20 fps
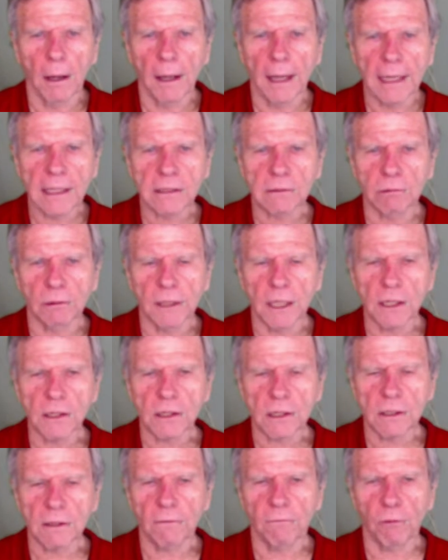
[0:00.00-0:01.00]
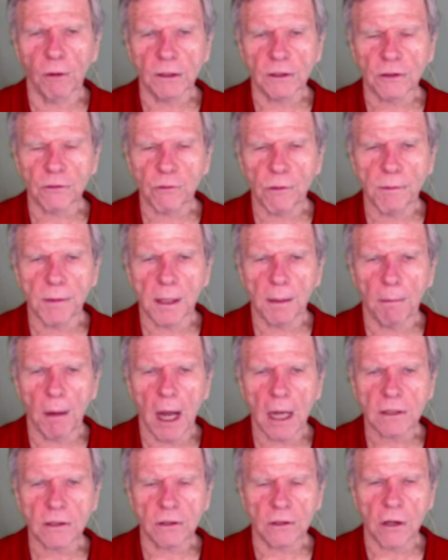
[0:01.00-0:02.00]
explanation of what streaming
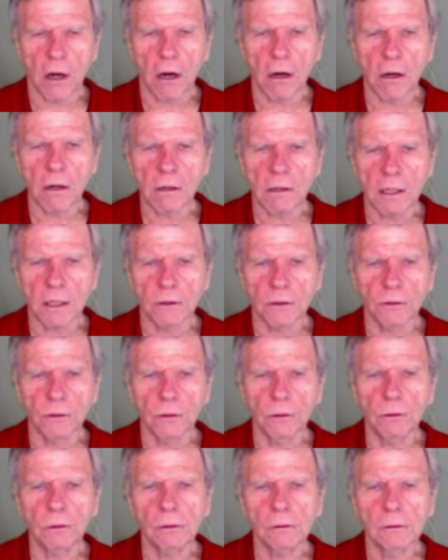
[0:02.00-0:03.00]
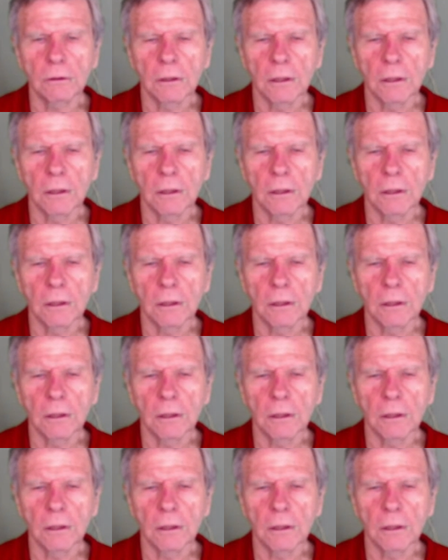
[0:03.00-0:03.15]
boxes are and do,